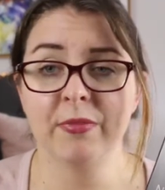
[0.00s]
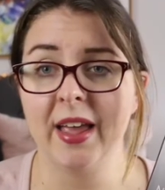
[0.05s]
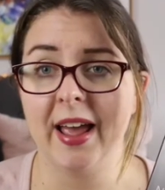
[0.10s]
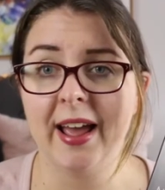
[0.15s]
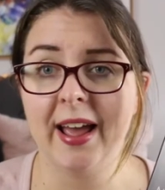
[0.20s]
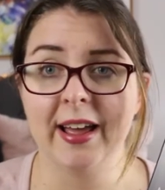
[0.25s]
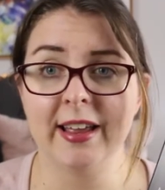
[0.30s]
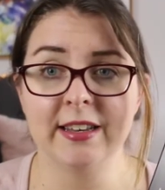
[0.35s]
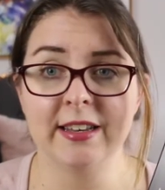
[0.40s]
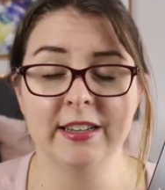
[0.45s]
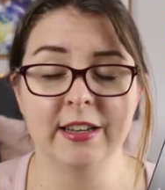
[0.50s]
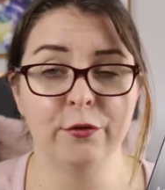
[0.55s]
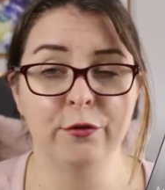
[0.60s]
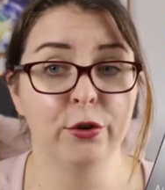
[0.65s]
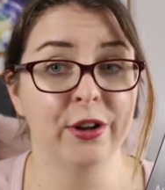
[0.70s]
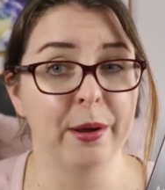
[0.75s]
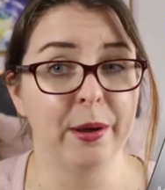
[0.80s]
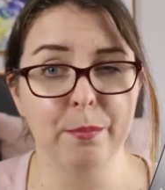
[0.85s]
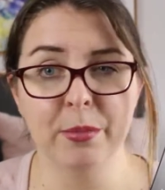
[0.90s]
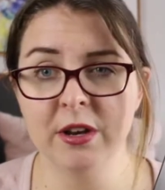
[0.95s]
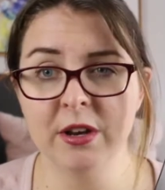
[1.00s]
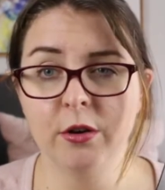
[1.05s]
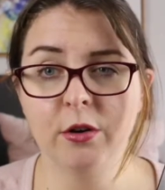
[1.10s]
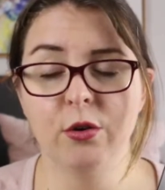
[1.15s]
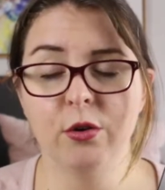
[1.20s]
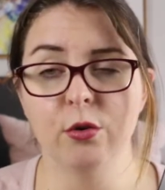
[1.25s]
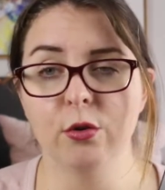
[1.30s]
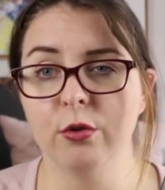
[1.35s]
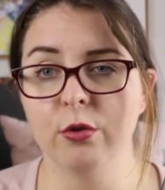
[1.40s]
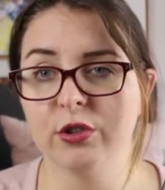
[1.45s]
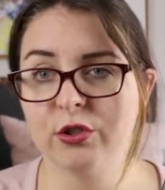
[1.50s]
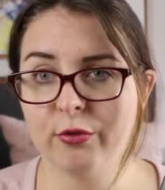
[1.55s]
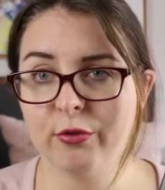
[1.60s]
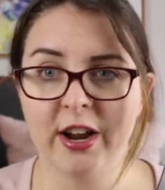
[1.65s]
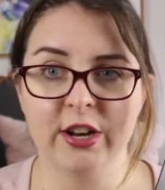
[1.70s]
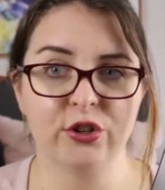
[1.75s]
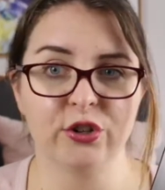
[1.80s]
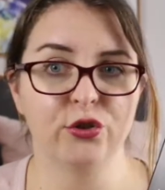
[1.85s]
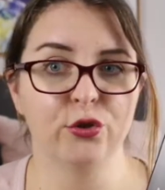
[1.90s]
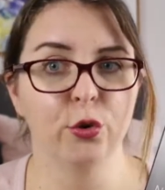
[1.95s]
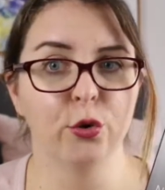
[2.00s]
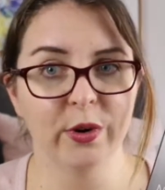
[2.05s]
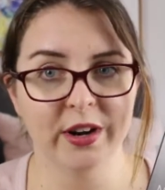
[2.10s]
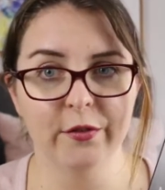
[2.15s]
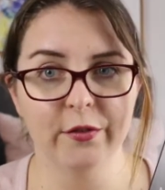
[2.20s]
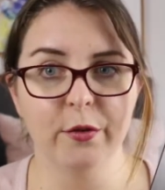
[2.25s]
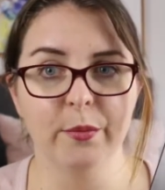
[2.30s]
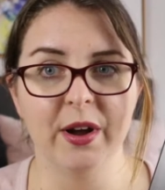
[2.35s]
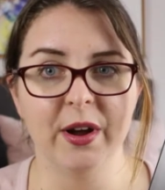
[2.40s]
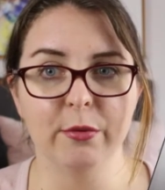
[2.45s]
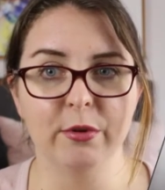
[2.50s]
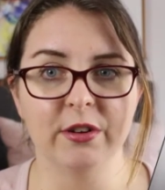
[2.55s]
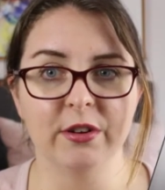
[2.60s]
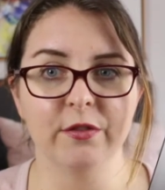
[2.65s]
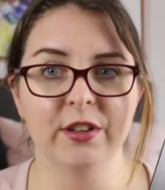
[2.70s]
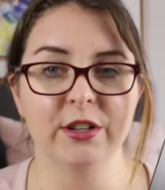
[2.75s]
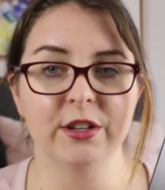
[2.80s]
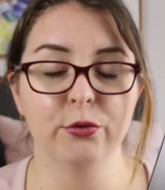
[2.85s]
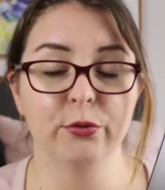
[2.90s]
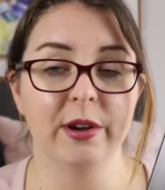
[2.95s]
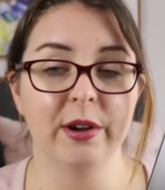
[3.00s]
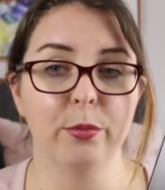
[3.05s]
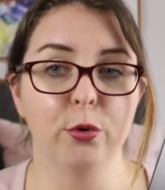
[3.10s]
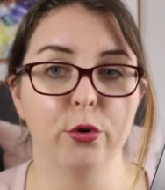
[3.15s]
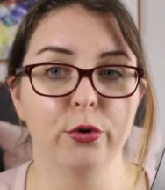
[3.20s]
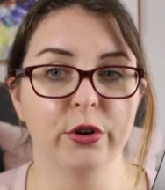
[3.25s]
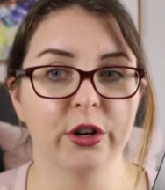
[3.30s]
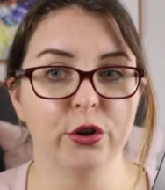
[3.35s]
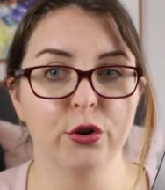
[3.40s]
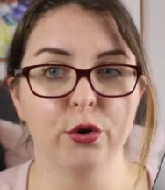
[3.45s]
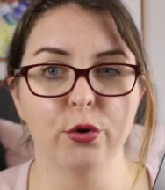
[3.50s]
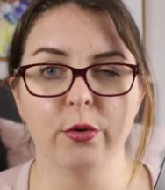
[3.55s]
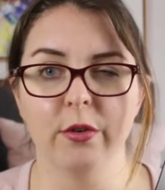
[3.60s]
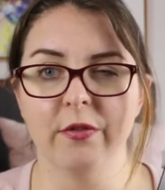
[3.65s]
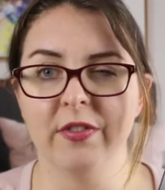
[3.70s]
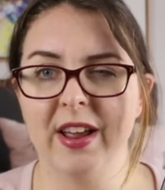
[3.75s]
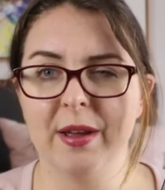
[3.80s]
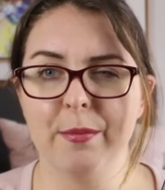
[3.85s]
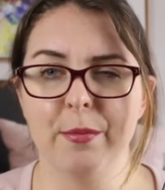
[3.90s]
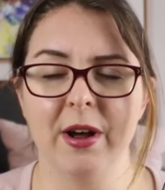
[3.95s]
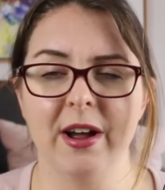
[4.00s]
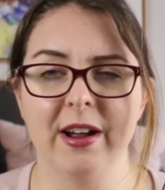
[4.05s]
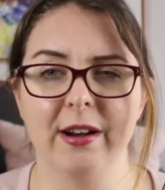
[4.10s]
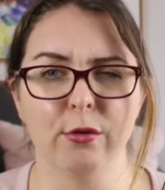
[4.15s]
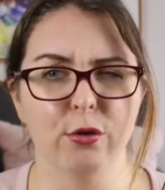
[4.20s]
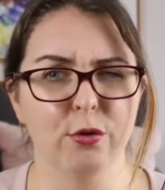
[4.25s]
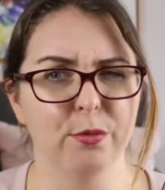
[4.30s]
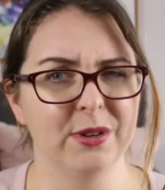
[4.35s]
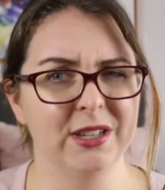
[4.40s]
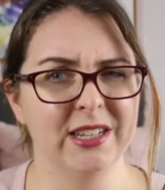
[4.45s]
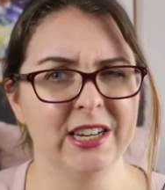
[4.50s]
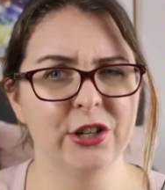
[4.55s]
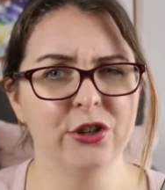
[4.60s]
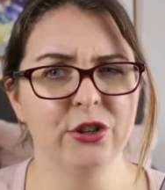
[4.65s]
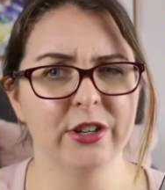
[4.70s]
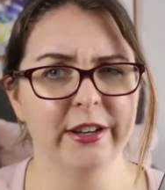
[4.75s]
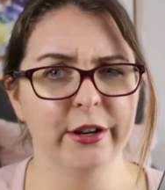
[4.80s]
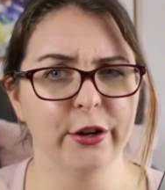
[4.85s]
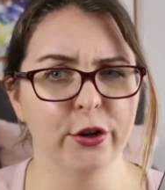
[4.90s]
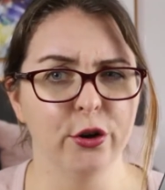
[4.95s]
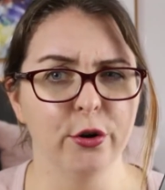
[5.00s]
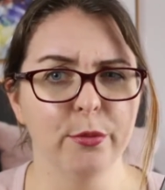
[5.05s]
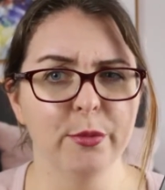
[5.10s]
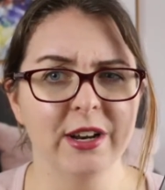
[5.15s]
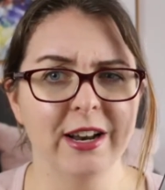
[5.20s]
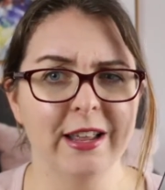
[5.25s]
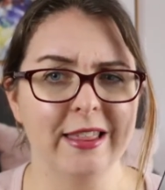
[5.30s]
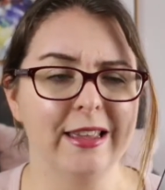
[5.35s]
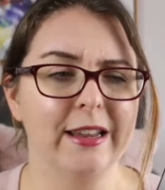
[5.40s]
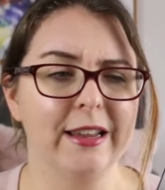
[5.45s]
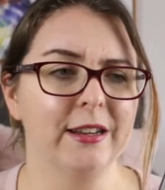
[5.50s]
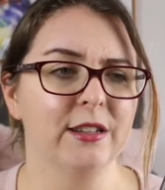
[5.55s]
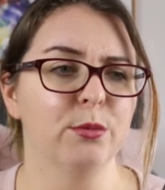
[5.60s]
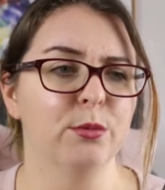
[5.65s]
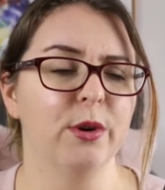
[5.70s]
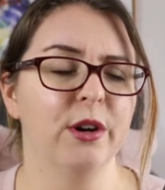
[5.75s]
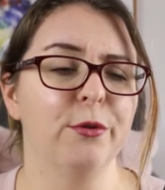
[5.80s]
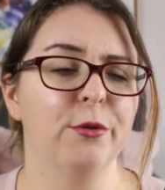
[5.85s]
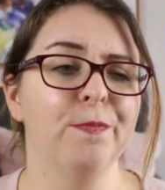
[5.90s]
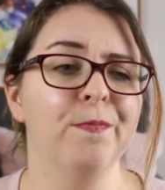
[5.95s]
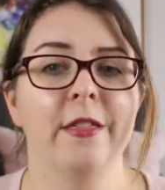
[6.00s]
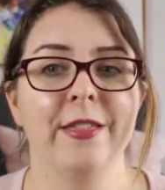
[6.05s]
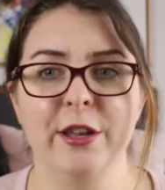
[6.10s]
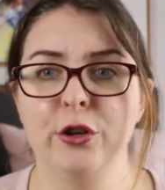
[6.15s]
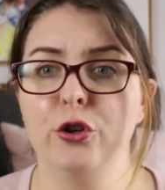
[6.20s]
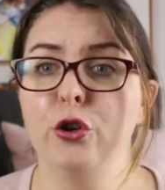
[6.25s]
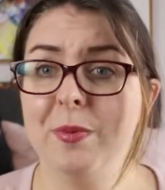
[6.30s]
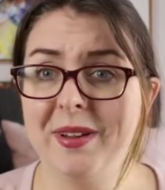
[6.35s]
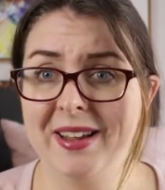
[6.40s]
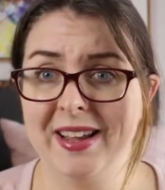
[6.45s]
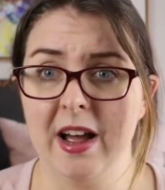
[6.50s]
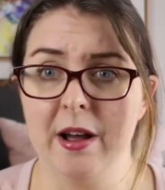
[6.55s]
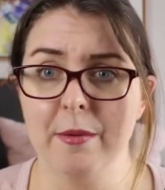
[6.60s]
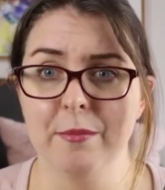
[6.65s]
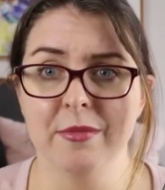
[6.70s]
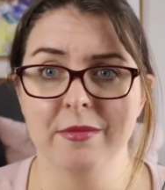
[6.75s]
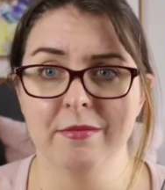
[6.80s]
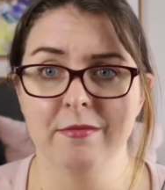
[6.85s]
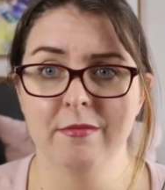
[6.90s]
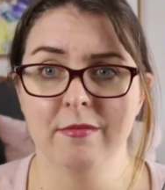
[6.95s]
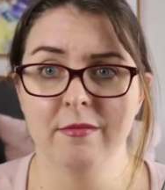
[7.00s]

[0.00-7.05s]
And if you get bitten or scratched or whatever by one of these Reborn and you're a vampire or potentially a human, I think as well, then you become